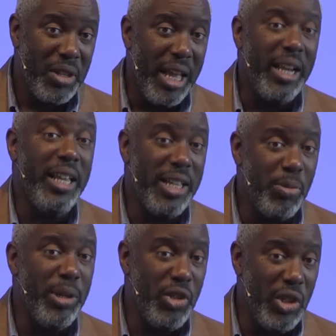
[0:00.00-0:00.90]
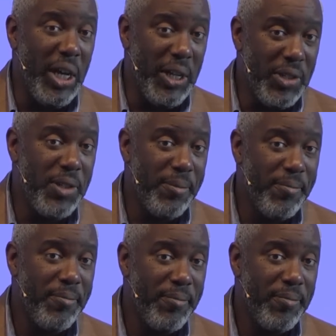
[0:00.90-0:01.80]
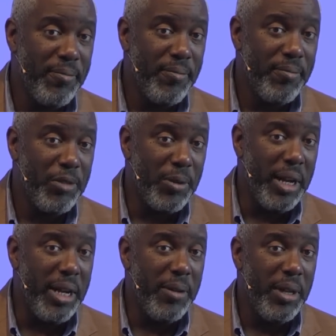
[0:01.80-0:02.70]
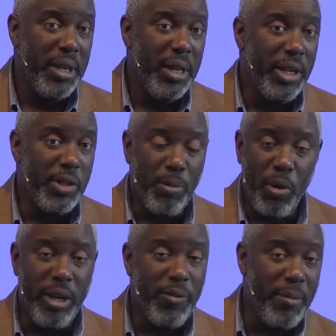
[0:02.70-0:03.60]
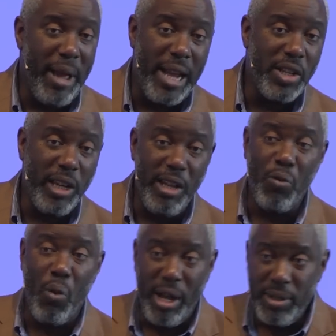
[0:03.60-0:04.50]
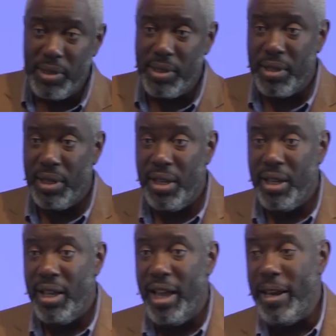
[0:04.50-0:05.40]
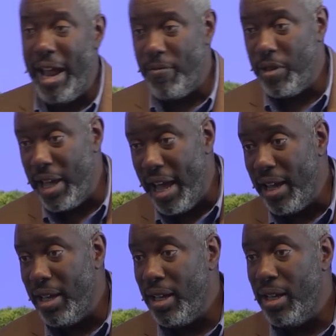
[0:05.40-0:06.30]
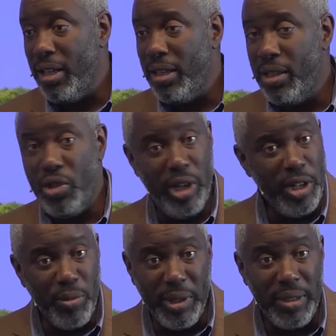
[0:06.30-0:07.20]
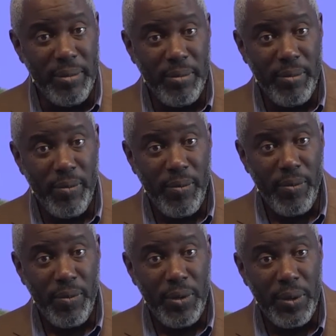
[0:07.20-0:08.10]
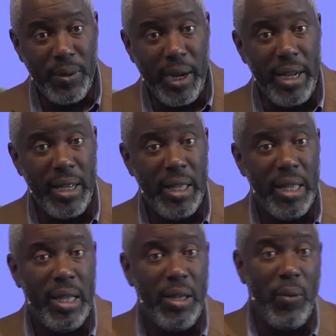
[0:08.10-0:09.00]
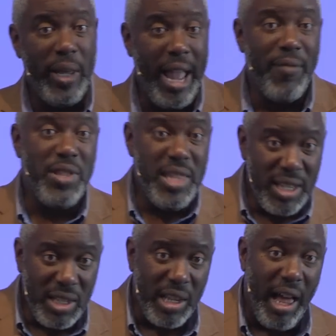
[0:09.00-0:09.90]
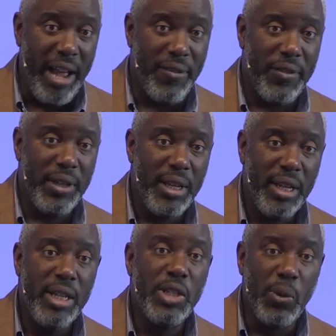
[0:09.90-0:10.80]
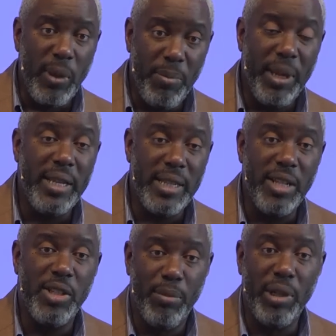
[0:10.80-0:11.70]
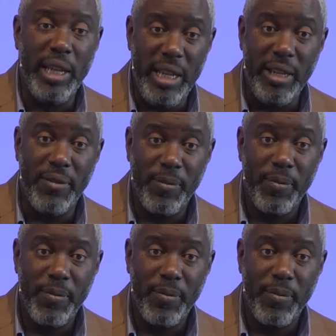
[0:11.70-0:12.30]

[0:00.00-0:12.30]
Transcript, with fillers: and he has been judged. Right? It's appointed for man to live once, and after that, the judgment. Right? We have this life to repent and to believe,